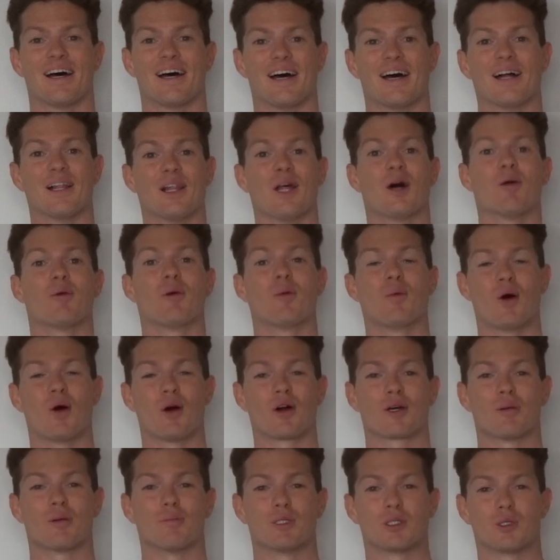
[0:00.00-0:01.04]
Hello and
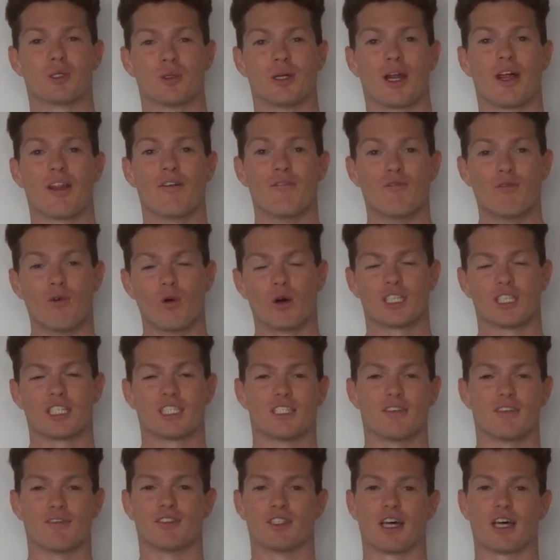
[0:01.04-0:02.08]
welcome to another Voices
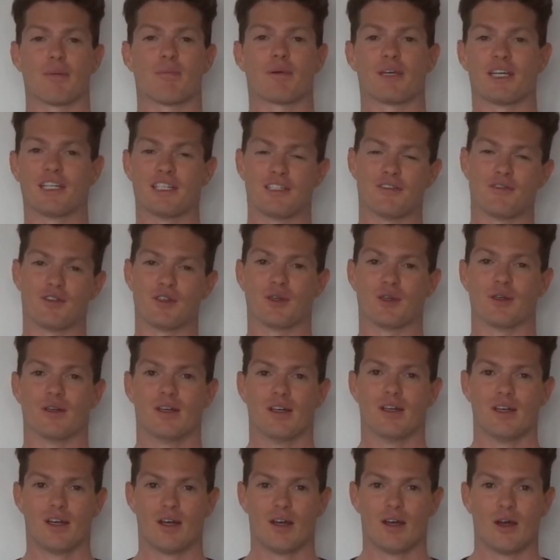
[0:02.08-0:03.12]
of SUP interview,
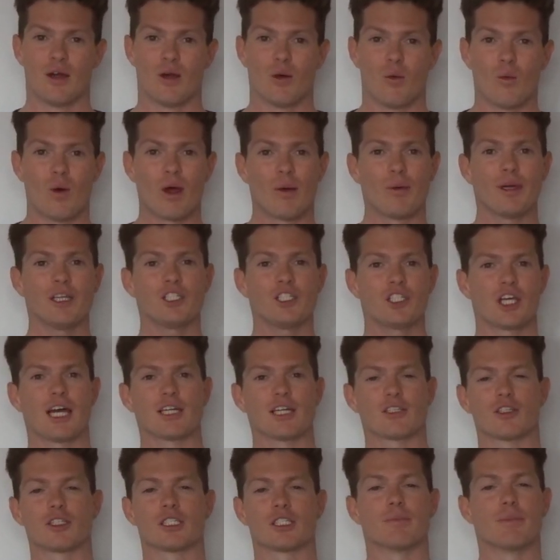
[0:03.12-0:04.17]
where we chat
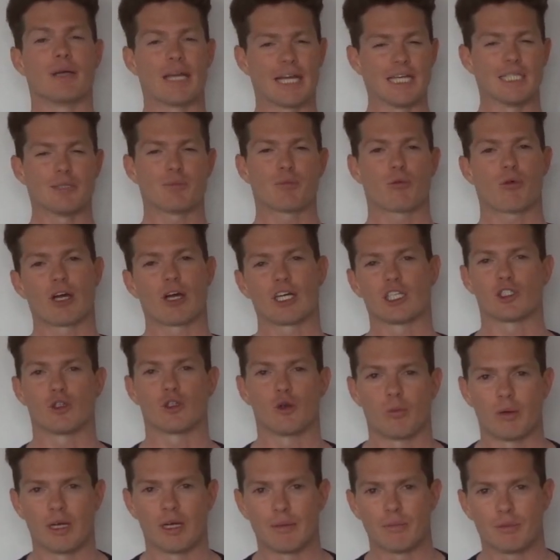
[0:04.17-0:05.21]
to some inspirational
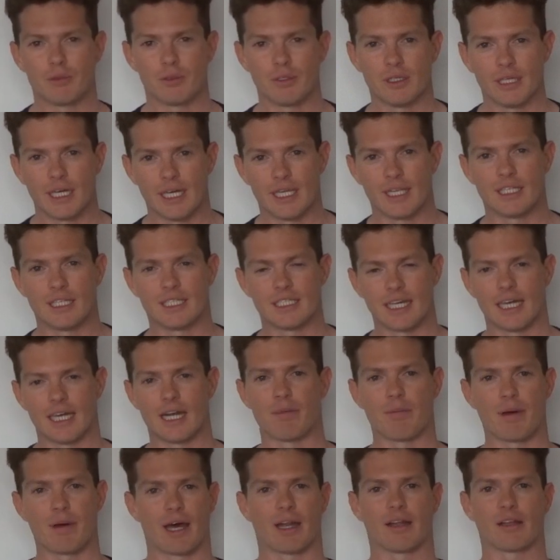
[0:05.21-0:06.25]
people in the stand-up
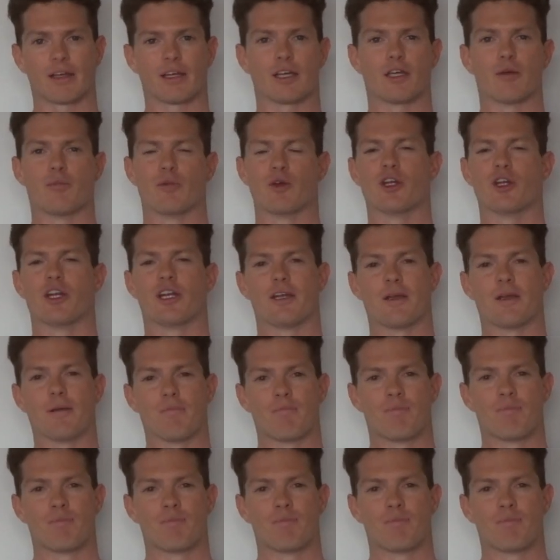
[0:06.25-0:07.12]
paddling community.